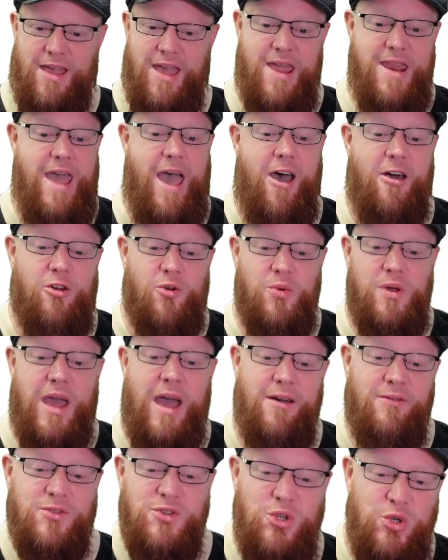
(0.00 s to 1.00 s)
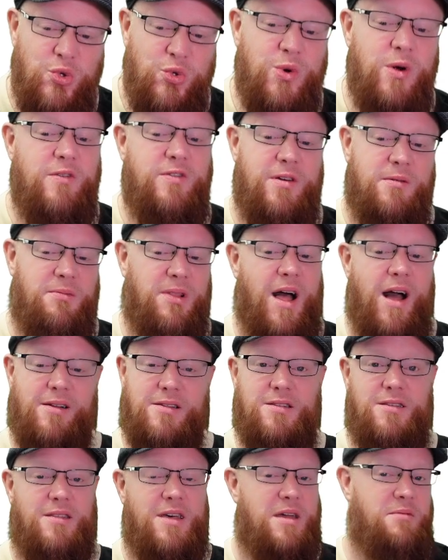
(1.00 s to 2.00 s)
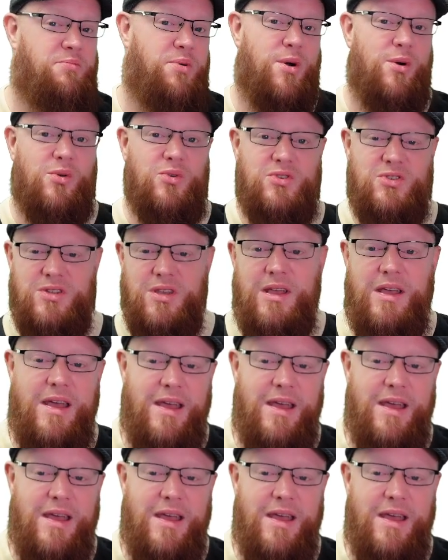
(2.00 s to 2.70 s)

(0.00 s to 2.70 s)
And how do we have two of them locked to that post